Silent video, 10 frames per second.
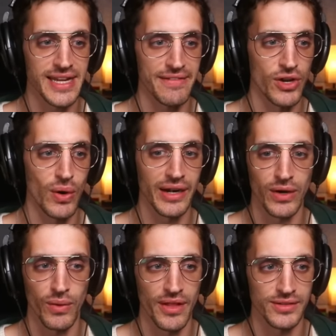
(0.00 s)
I have no
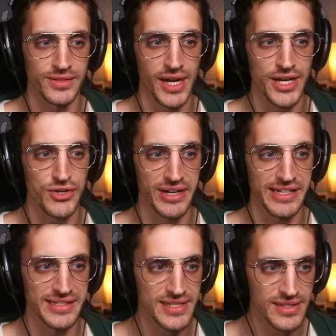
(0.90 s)
idea where the hell Daughtrey
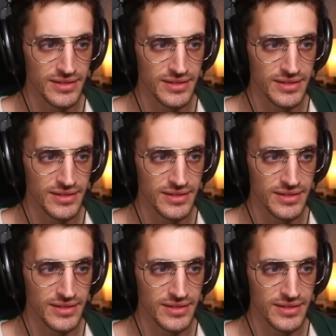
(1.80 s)
is.